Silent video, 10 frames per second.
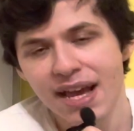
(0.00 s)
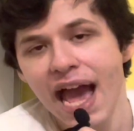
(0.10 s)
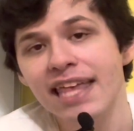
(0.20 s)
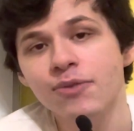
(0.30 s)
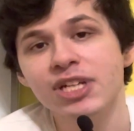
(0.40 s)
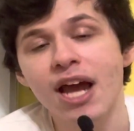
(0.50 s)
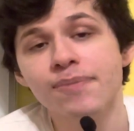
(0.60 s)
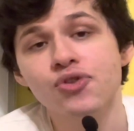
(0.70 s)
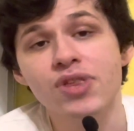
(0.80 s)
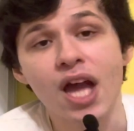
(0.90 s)
And then when it
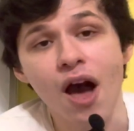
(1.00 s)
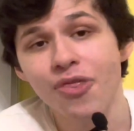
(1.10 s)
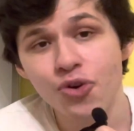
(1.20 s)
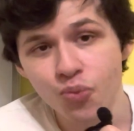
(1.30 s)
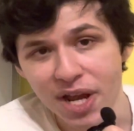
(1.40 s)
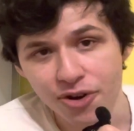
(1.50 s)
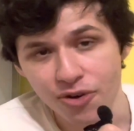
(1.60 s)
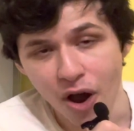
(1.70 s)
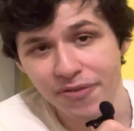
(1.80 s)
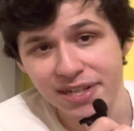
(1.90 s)
comes to the other
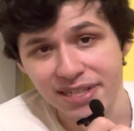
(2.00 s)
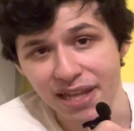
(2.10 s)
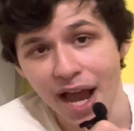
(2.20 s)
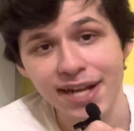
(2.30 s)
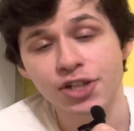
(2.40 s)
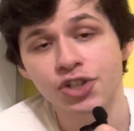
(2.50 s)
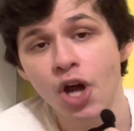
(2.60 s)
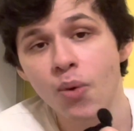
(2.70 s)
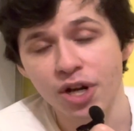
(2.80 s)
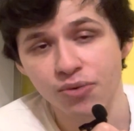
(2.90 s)
winger on this line,
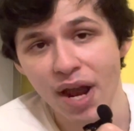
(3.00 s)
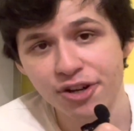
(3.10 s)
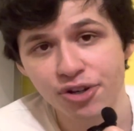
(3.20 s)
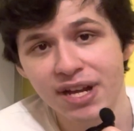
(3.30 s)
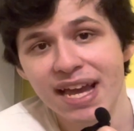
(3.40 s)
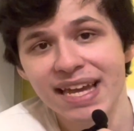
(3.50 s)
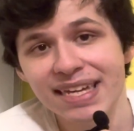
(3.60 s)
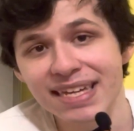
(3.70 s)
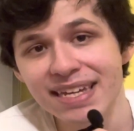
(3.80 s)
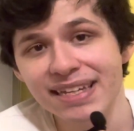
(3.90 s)
Noah Gregor,
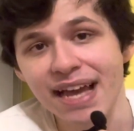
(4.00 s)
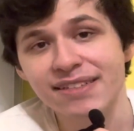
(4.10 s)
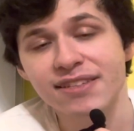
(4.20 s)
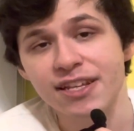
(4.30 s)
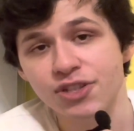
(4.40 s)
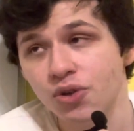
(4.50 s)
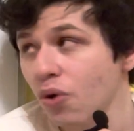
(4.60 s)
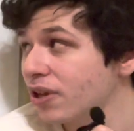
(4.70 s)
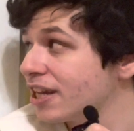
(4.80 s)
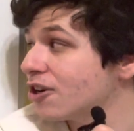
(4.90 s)
he gets this
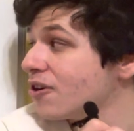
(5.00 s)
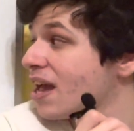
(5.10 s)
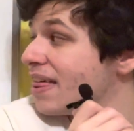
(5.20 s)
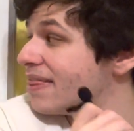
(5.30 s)
goal here.